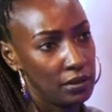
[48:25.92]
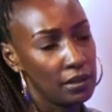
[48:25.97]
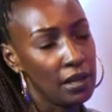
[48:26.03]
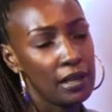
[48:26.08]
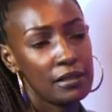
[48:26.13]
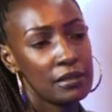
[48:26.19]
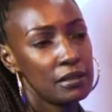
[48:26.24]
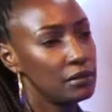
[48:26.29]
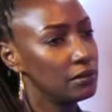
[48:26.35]

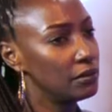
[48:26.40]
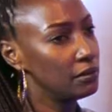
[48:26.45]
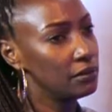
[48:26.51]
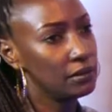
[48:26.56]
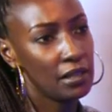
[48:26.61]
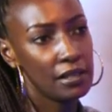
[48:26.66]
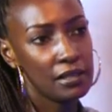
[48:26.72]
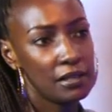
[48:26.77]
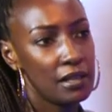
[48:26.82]
Yes,
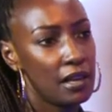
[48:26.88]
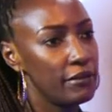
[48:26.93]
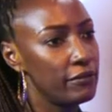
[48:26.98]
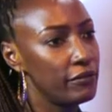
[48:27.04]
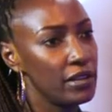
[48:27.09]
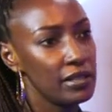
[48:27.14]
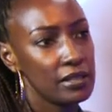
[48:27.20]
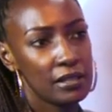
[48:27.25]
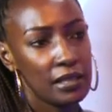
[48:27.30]
just
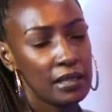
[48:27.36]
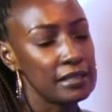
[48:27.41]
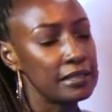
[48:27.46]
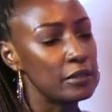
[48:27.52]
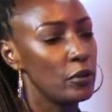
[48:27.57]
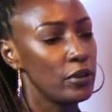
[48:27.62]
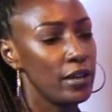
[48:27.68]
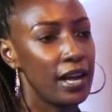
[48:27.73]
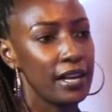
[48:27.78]
advise
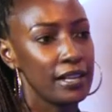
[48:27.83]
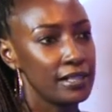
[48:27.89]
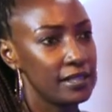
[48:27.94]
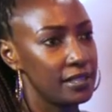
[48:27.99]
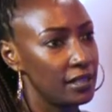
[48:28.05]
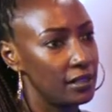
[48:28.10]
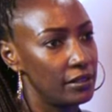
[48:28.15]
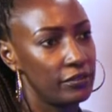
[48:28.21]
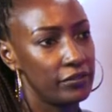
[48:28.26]
your younger
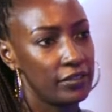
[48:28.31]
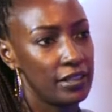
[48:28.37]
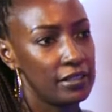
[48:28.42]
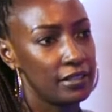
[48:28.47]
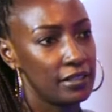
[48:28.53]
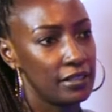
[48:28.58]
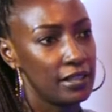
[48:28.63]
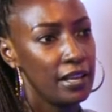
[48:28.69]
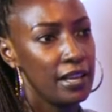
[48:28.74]
self
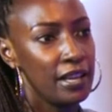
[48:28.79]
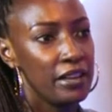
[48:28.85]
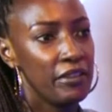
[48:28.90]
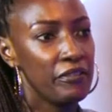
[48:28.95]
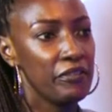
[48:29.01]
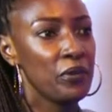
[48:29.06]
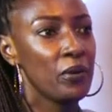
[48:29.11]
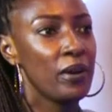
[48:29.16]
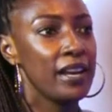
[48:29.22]
that
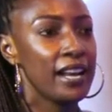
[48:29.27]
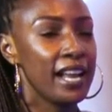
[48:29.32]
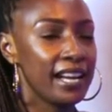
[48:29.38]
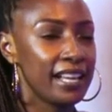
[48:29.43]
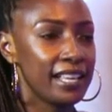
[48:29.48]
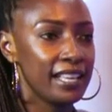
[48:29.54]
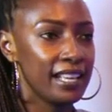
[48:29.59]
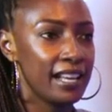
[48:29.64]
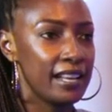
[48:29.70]
if you are
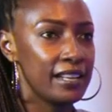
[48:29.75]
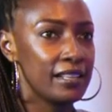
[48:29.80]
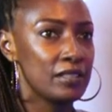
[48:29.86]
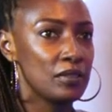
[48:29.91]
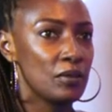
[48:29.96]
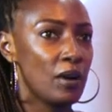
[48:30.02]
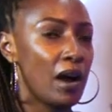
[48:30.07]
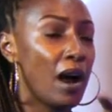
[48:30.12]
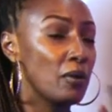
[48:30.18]
lucky
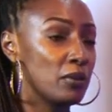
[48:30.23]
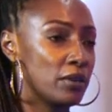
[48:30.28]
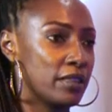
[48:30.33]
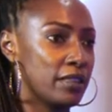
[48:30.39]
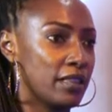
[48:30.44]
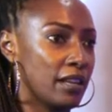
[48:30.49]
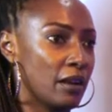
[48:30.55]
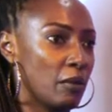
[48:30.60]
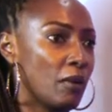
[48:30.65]
and you're out
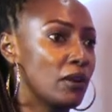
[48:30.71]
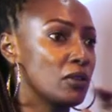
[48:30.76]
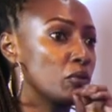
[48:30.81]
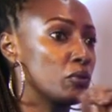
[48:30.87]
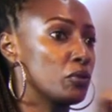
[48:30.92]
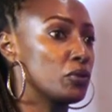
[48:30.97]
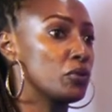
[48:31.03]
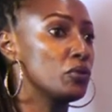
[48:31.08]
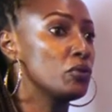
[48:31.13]
there,
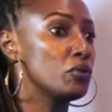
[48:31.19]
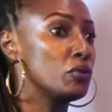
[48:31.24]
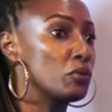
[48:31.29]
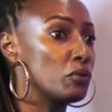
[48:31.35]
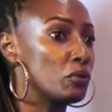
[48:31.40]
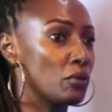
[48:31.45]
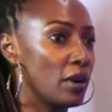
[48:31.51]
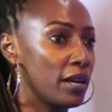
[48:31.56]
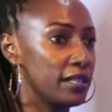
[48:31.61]
what would you
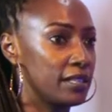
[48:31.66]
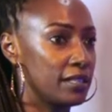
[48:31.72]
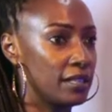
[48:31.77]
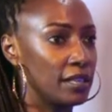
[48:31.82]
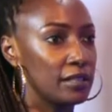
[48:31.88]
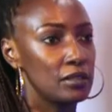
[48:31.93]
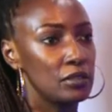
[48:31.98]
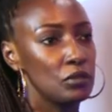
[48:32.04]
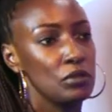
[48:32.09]
do right
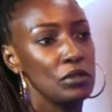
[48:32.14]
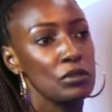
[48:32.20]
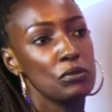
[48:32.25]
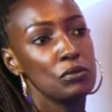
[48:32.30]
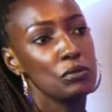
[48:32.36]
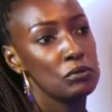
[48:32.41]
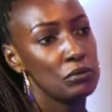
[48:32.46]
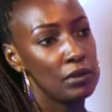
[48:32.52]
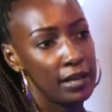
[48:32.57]
that you
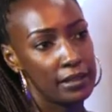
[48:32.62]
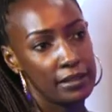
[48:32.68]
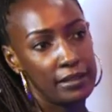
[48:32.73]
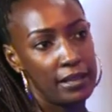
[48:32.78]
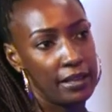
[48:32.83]
didn't do right